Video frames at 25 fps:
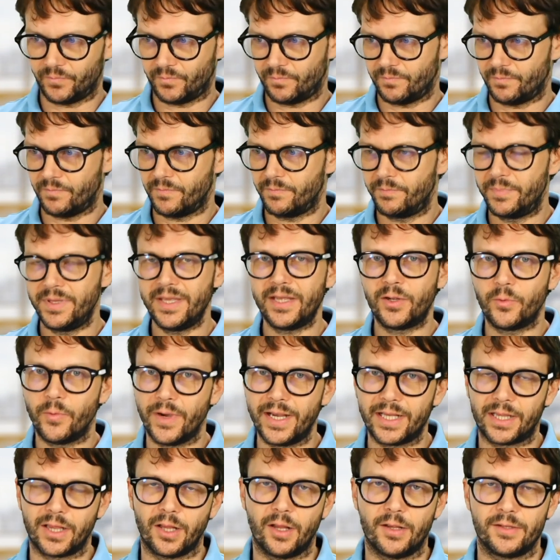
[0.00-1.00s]
big
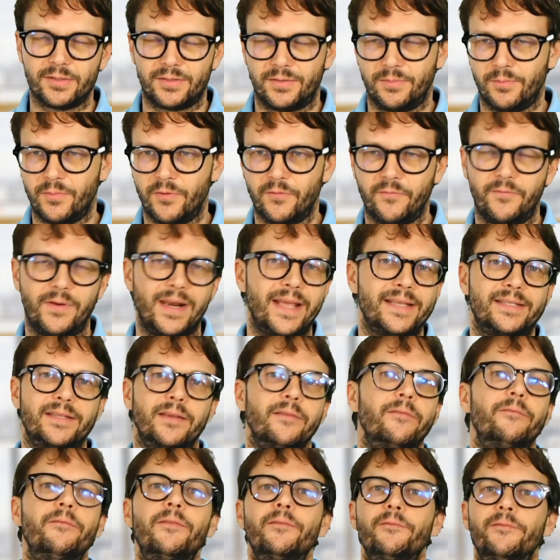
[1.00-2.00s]
weight loss of, let's say,
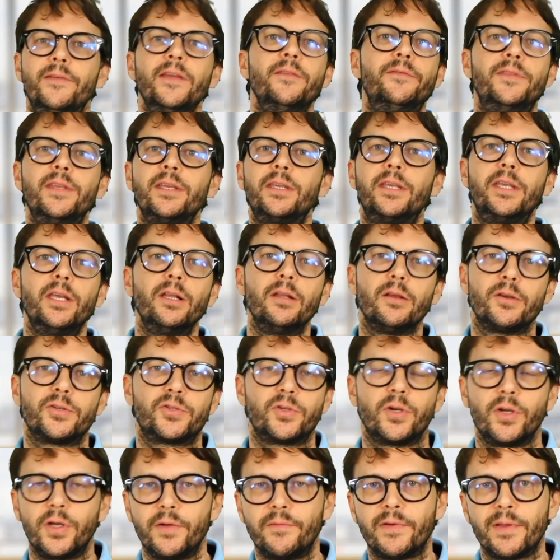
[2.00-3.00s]
50 kilos or
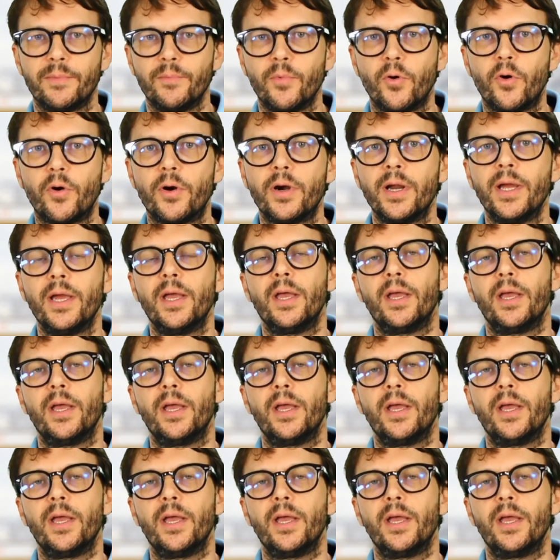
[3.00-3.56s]
even more,